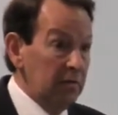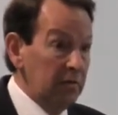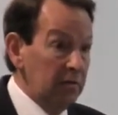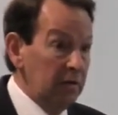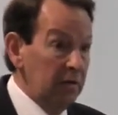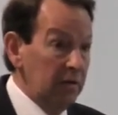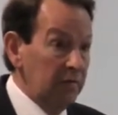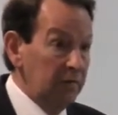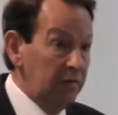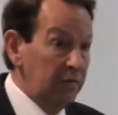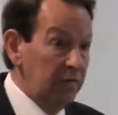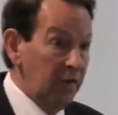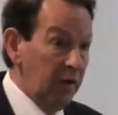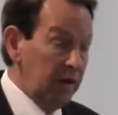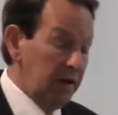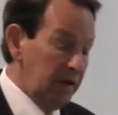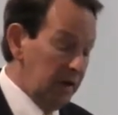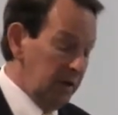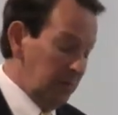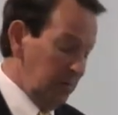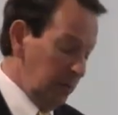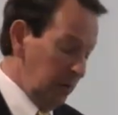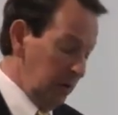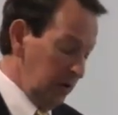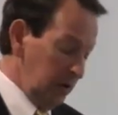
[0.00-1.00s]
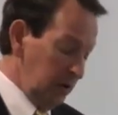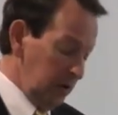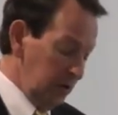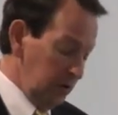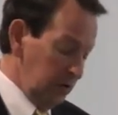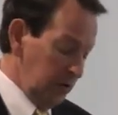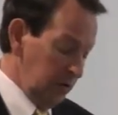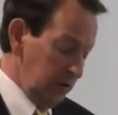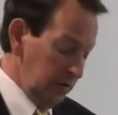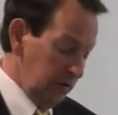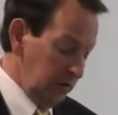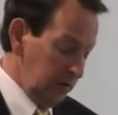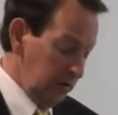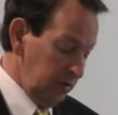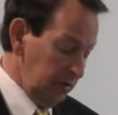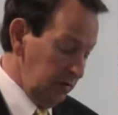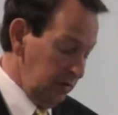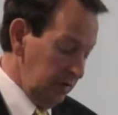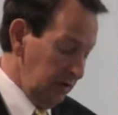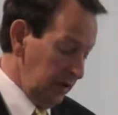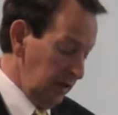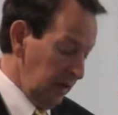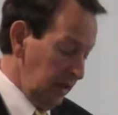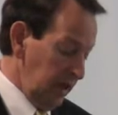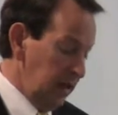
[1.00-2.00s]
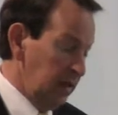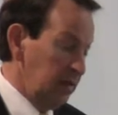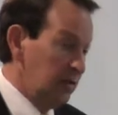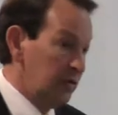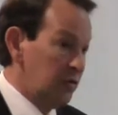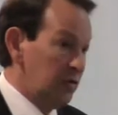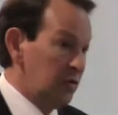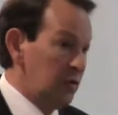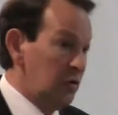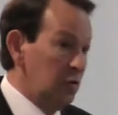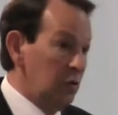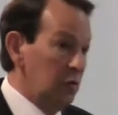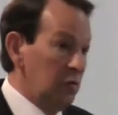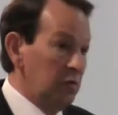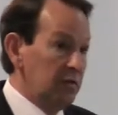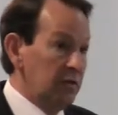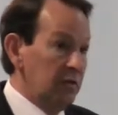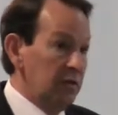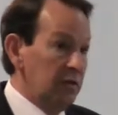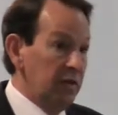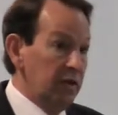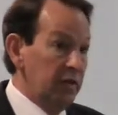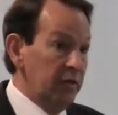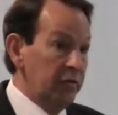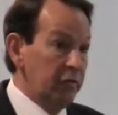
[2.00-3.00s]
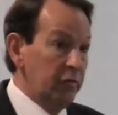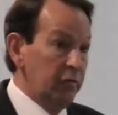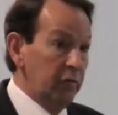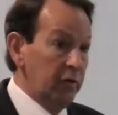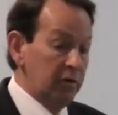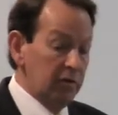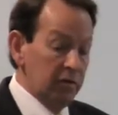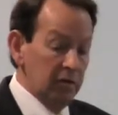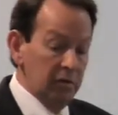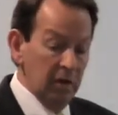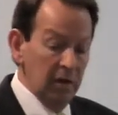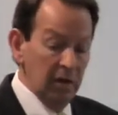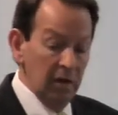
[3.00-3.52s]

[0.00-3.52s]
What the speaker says: than funding producers, that is, schools and districts.